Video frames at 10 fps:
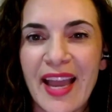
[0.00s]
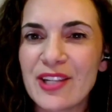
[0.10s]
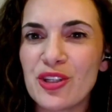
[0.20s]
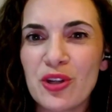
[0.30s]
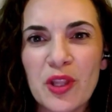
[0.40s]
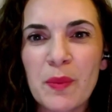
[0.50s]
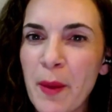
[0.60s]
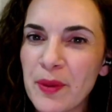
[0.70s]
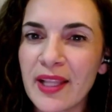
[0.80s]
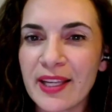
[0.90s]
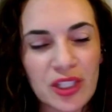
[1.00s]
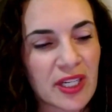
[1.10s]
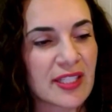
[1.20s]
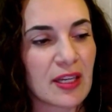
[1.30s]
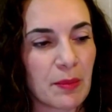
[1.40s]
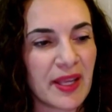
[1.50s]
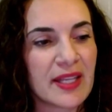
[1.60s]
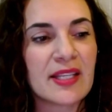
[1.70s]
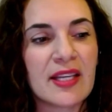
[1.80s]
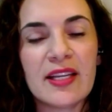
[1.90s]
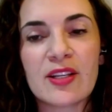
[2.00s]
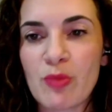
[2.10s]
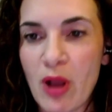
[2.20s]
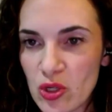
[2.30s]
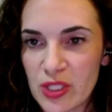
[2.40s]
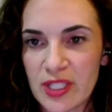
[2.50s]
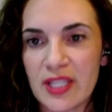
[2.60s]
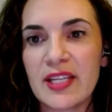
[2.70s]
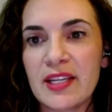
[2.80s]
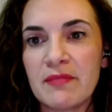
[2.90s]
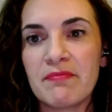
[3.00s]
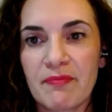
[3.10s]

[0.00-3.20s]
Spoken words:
And do you know the population? Is it a big city, a smaller city?